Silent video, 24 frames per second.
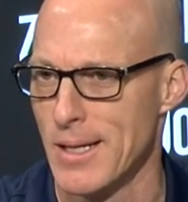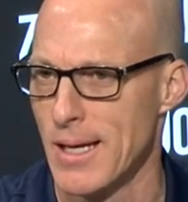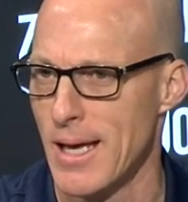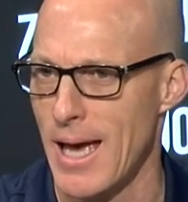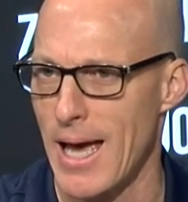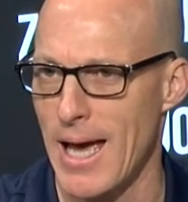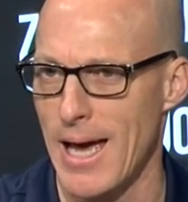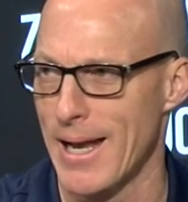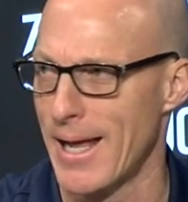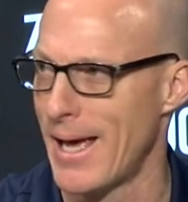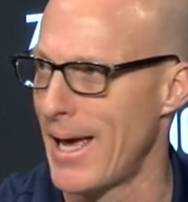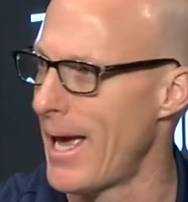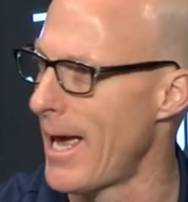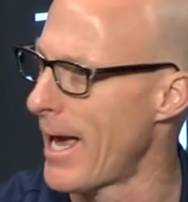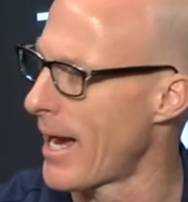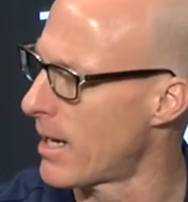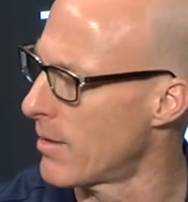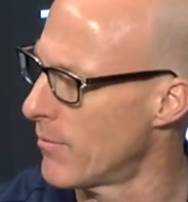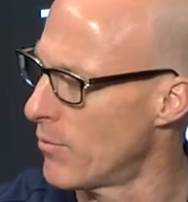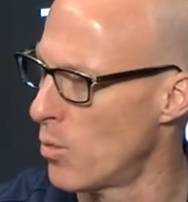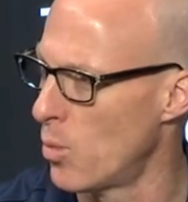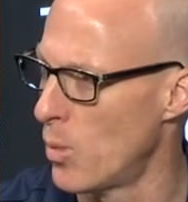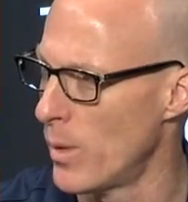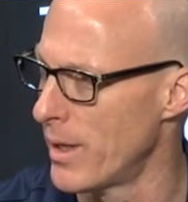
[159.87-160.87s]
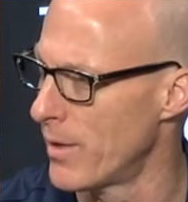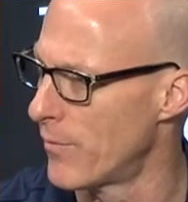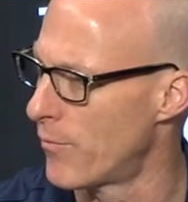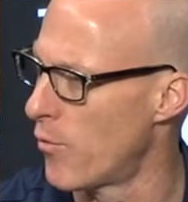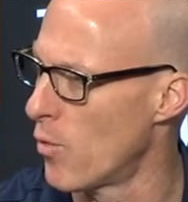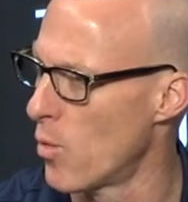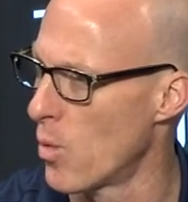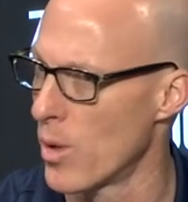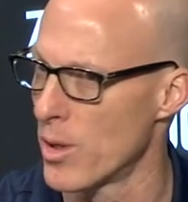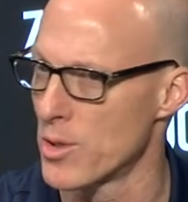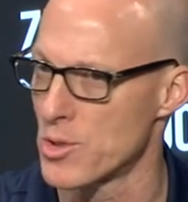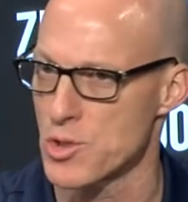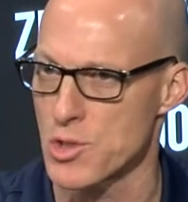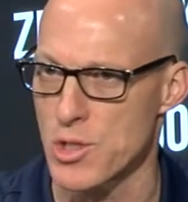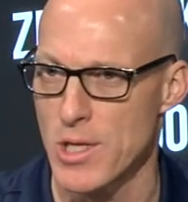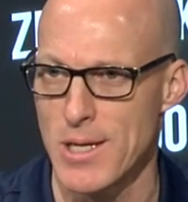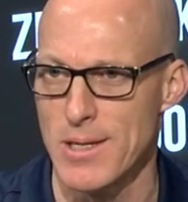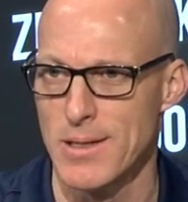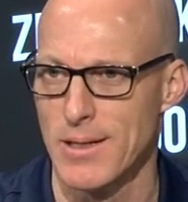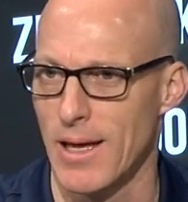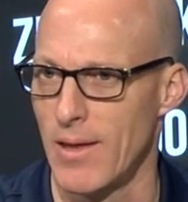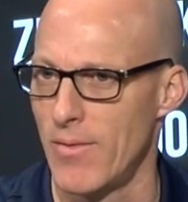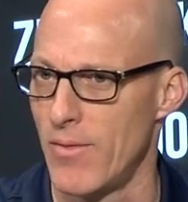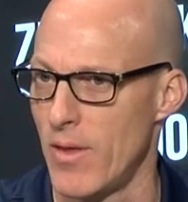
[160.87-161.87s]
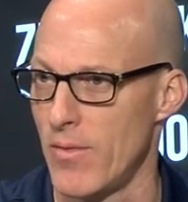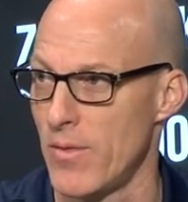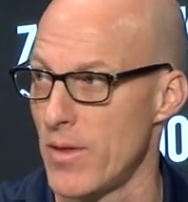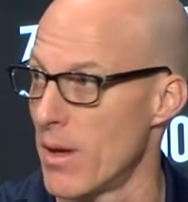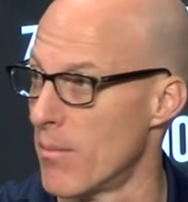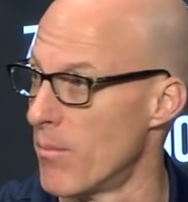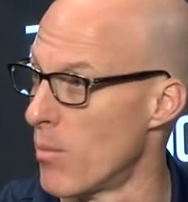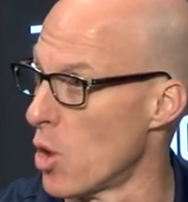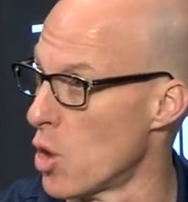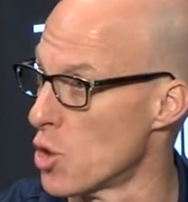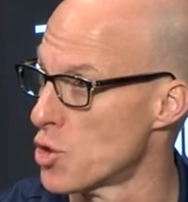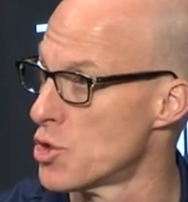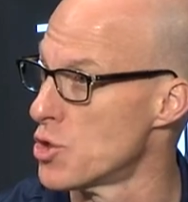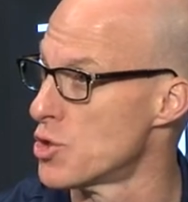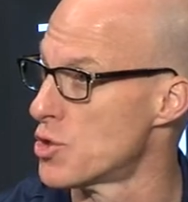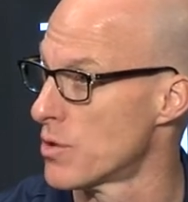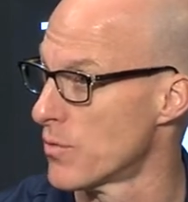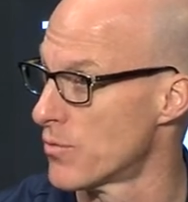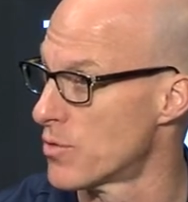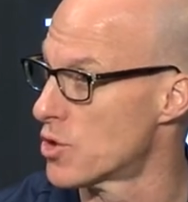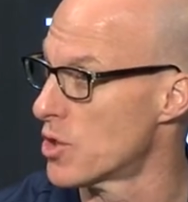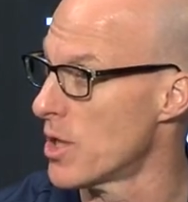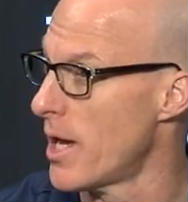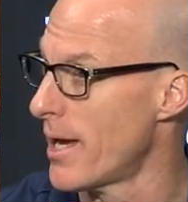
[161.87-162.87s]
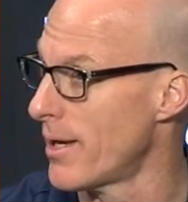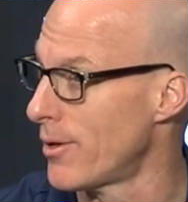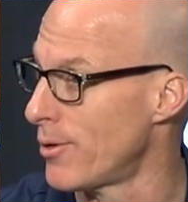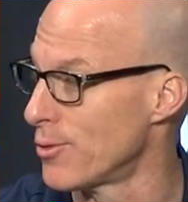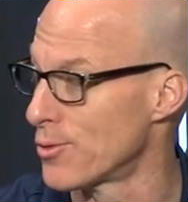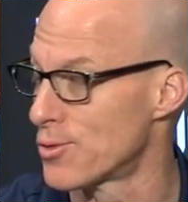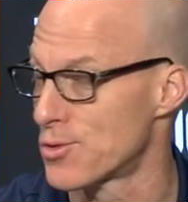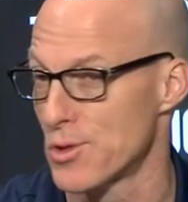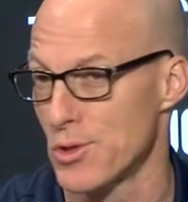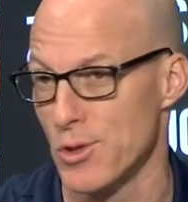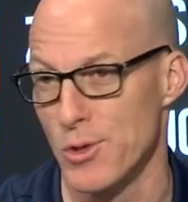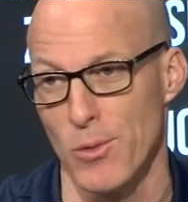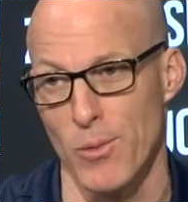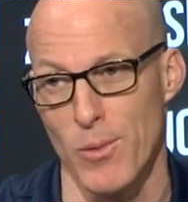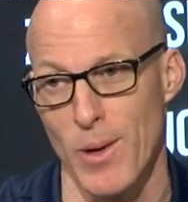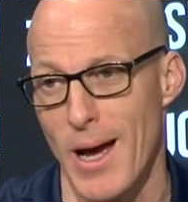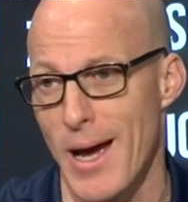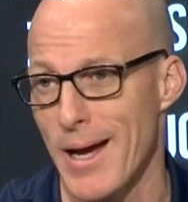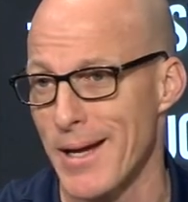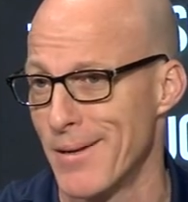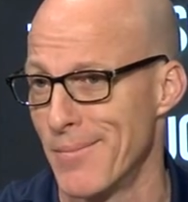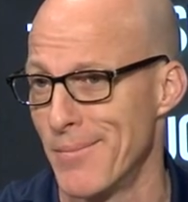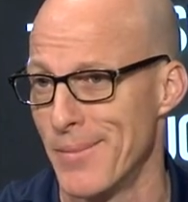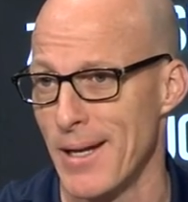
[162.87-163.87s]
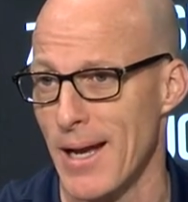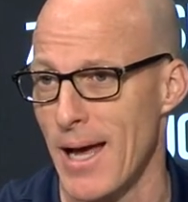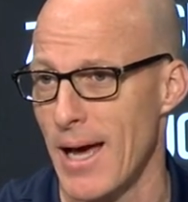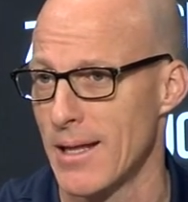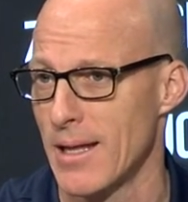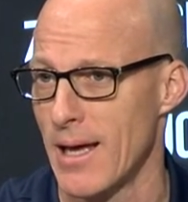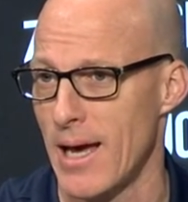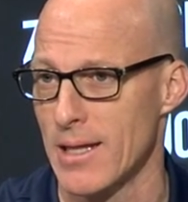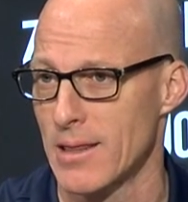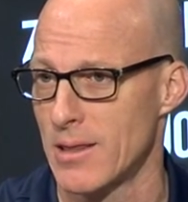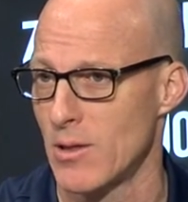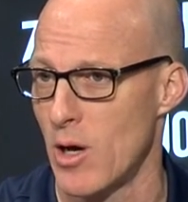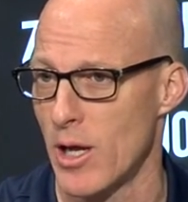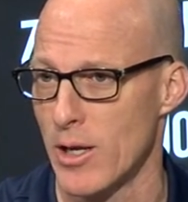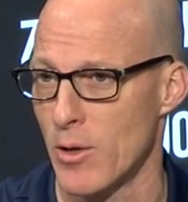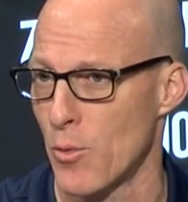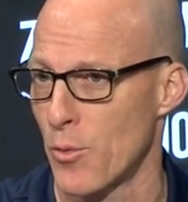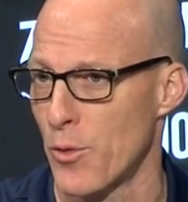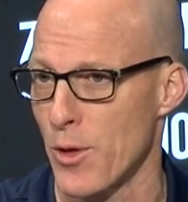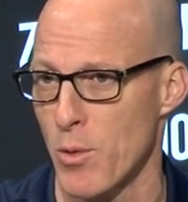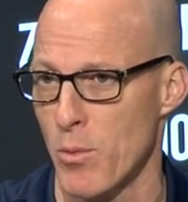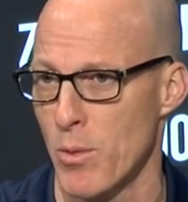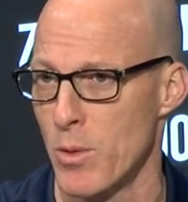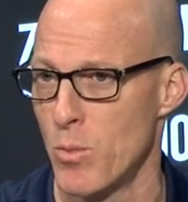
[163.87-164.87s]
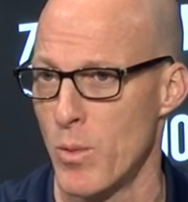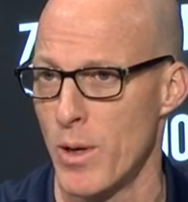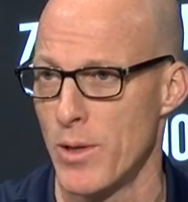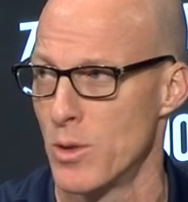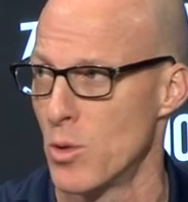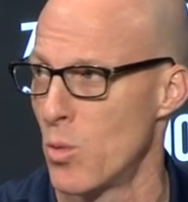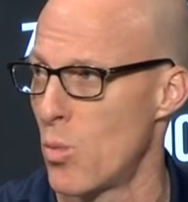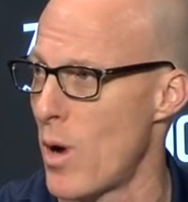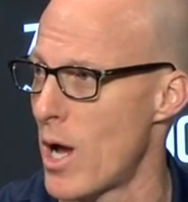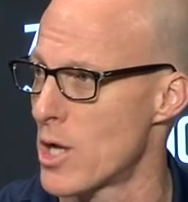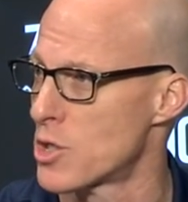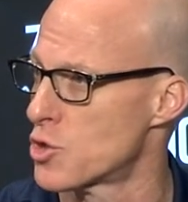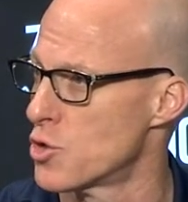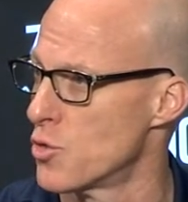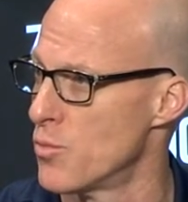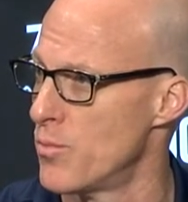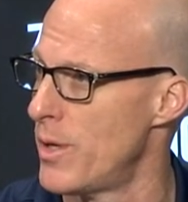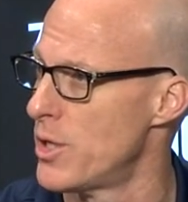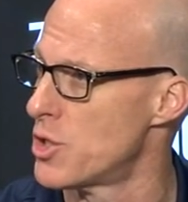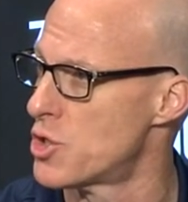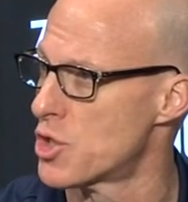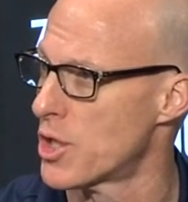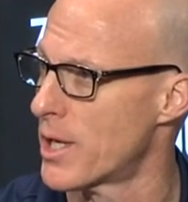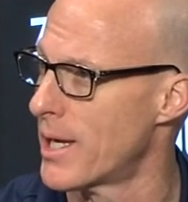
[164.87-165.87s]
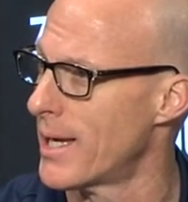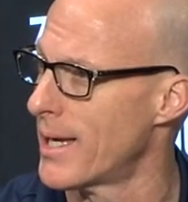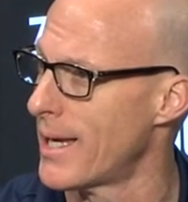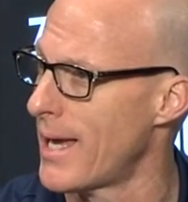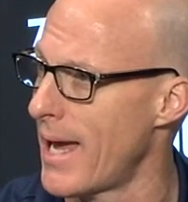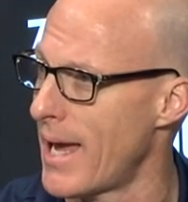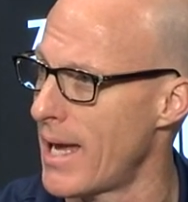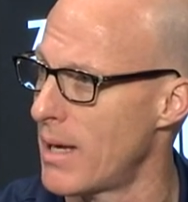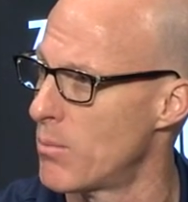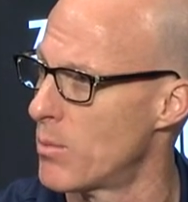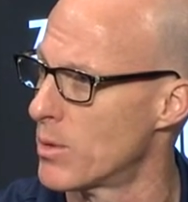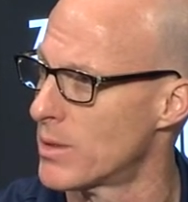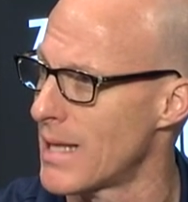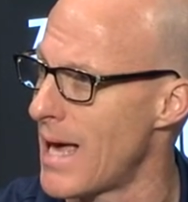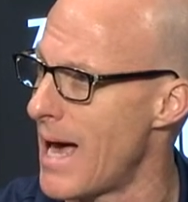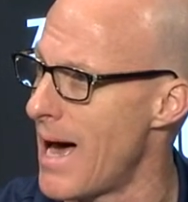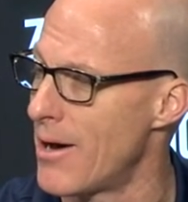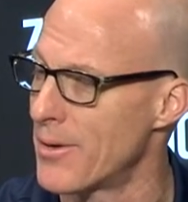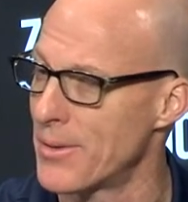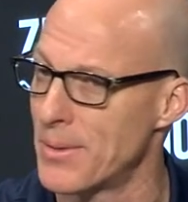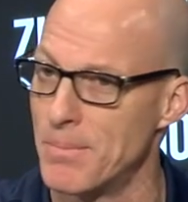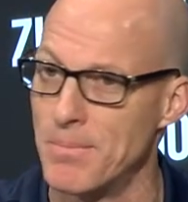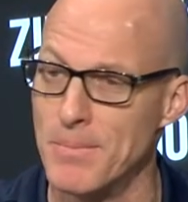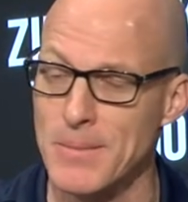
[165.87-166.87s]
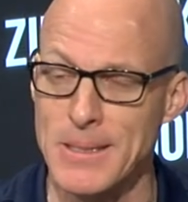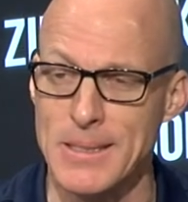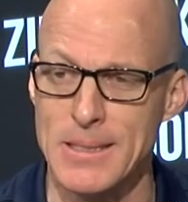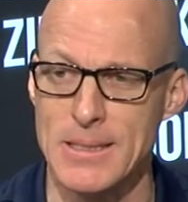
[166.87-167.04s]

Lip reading: Had a heck of a week for us. And then the emergence of Sales. You're right. I mean, I don't think we win the Western Michigan game without him.